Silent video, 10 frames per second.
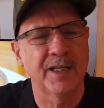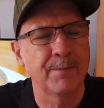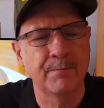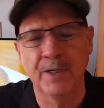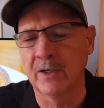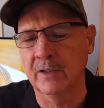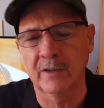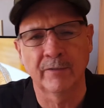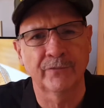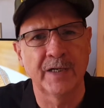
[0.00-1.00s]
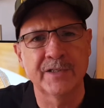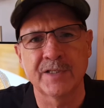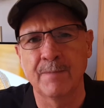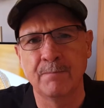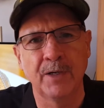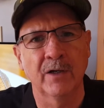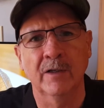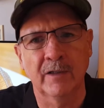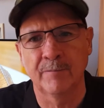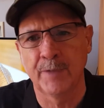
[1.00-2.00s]
And the miracle, friends, the
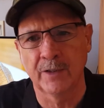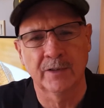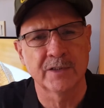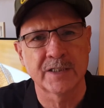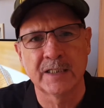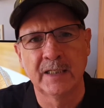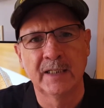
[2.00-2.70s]
miracle of miracles,